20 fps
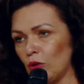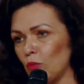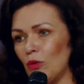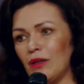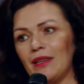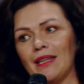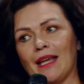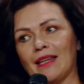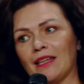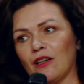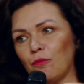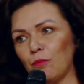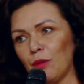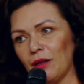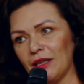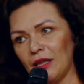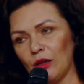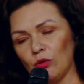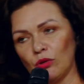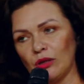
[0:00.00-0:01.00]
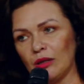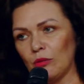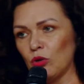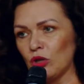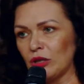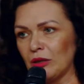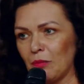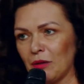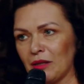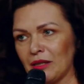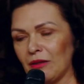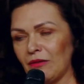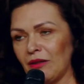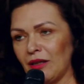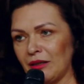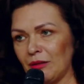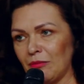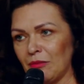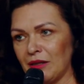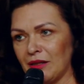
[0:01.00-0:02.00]
Sometimes when we
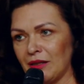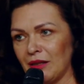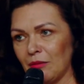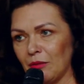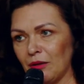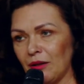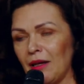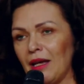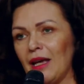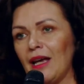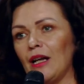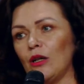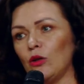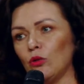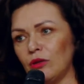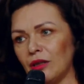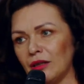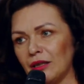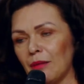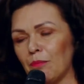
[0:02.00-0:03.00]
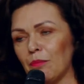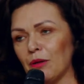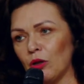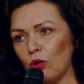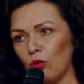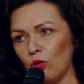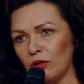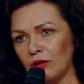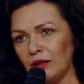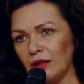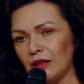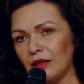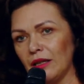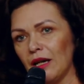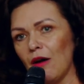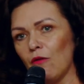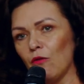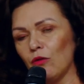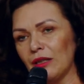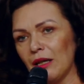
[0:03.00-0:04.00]
don't have resources, we don't have people,
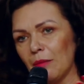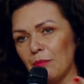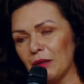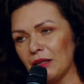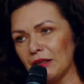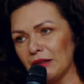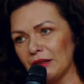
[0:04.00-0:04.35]
but